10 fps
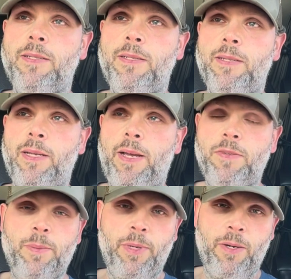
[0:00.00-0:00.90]
to have
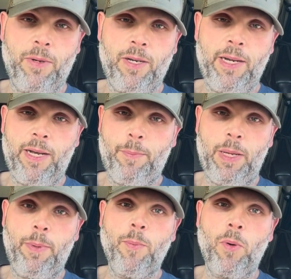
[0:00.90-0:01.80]
somebody run it out,
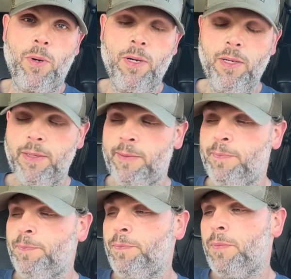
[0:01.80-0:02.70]
maybe more.
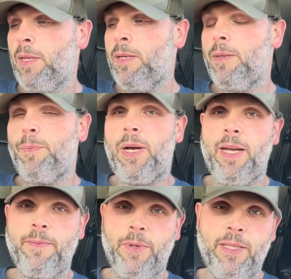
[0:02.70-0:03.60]

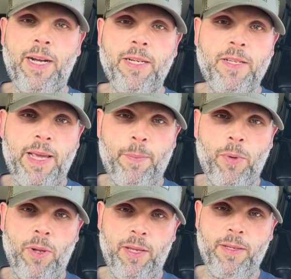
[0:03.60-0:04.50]
But we dodged that
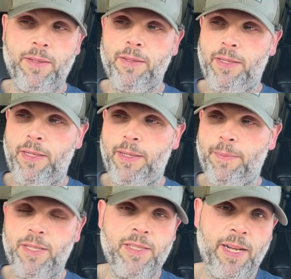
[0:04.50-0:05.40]
bullet.
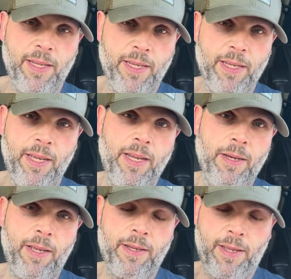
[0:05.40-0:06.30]
It's not leaking
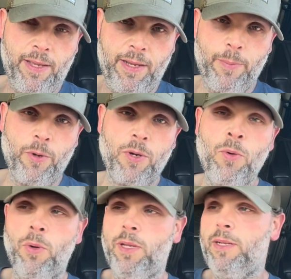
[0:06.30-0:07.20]
any more
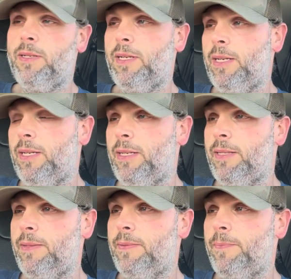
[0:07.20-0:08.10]
coolant.
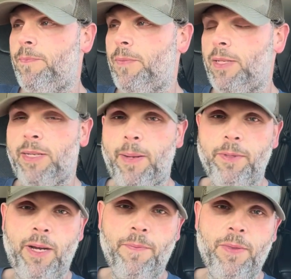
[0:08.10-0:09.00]
I topped
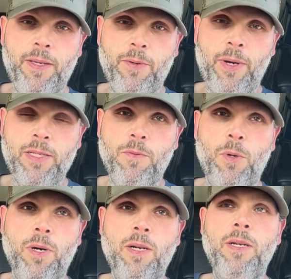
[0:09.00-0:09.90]
off the
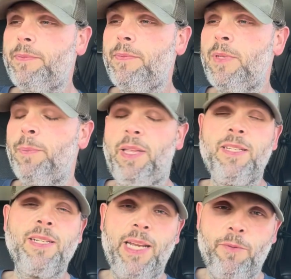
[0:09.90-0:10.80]
reservoir. But
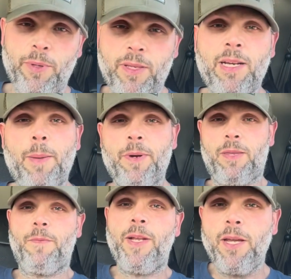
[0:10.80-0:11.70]
that's not even what the topic of
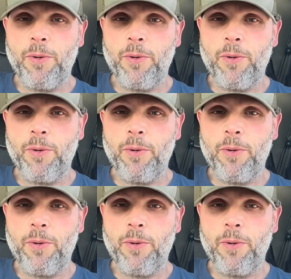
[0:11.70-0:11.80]
the video